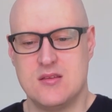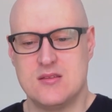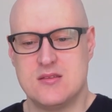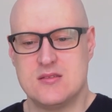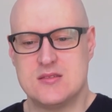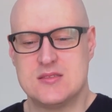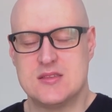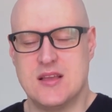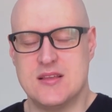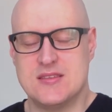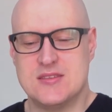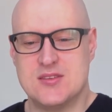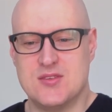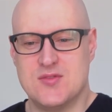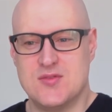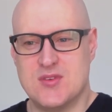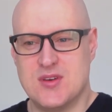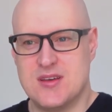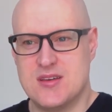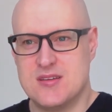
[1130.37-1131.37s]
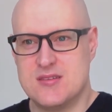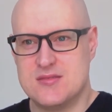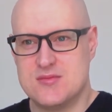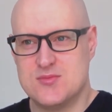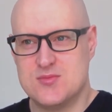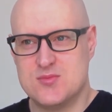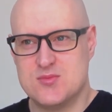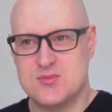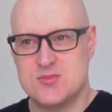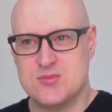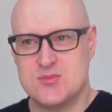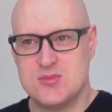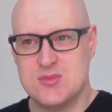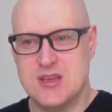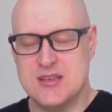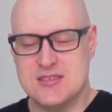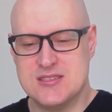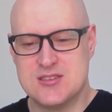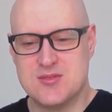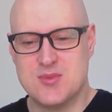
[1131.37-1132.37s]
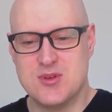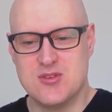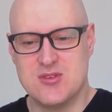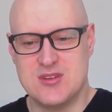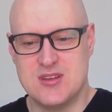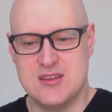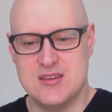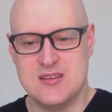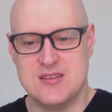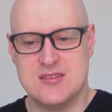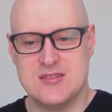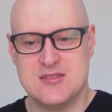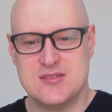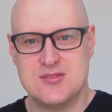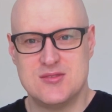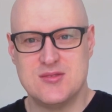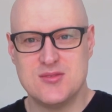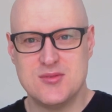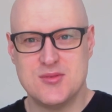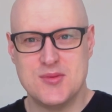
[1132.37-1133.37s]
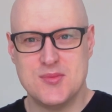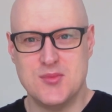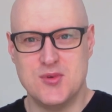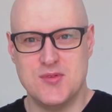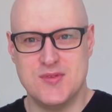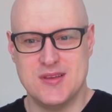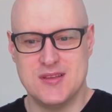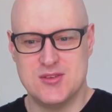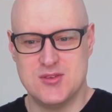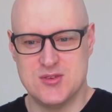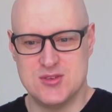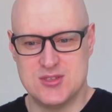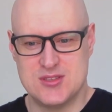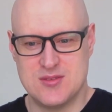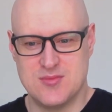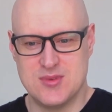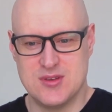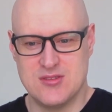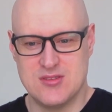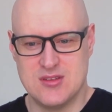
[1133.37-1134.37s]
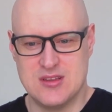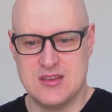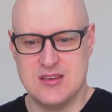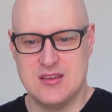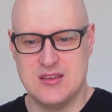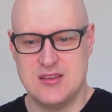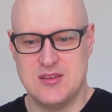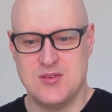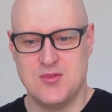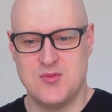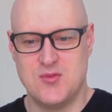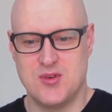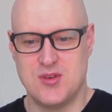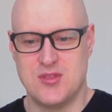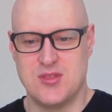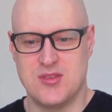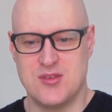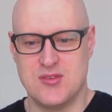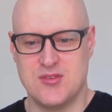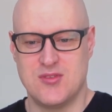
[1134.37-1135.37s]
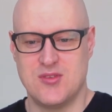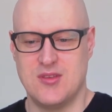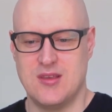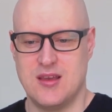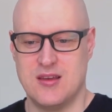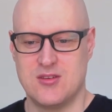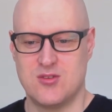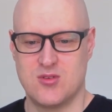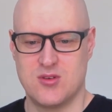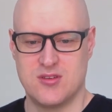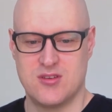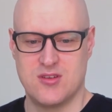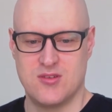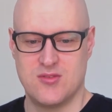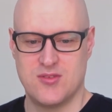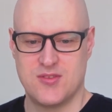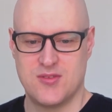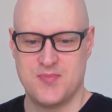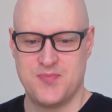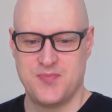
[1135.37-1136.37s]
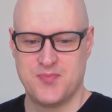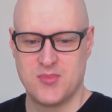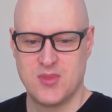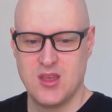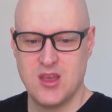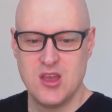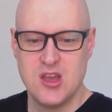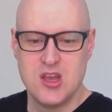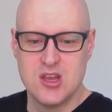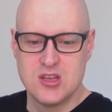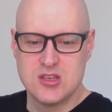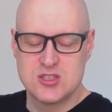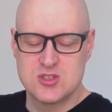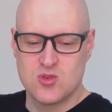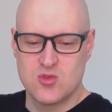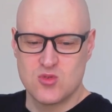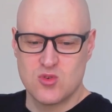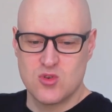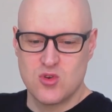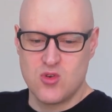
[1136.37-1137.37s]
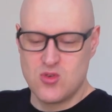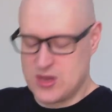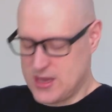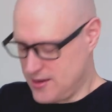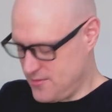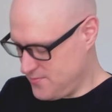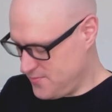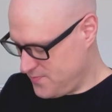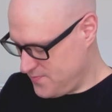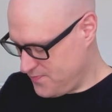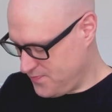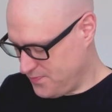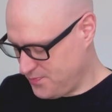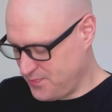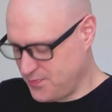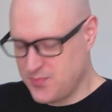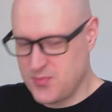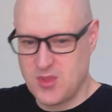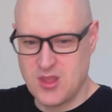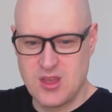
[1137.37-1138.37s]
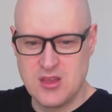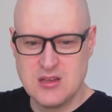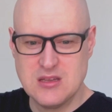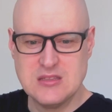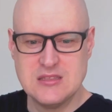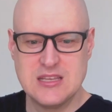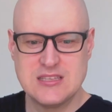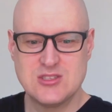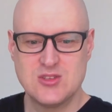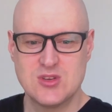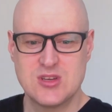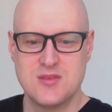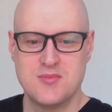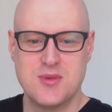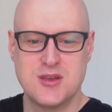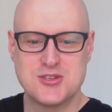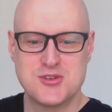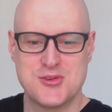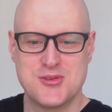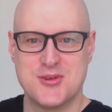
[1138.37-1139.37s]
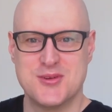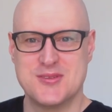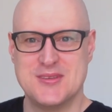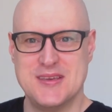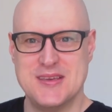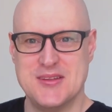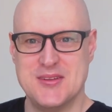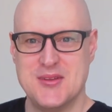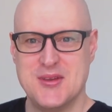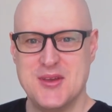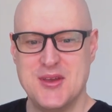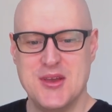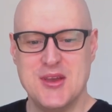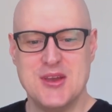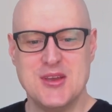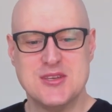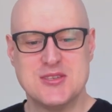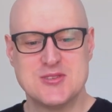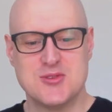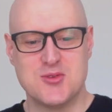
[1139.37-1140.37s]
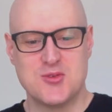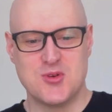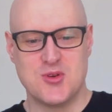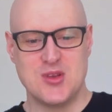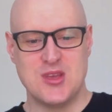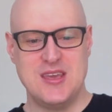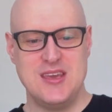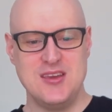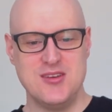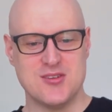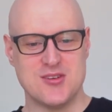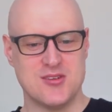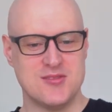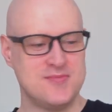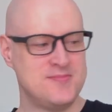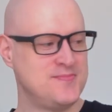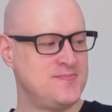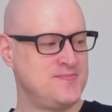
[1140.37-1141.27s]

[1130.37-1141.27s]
sense of instability moving to stability with those non-chord tones. So, okay, let's look at measure 13. So here,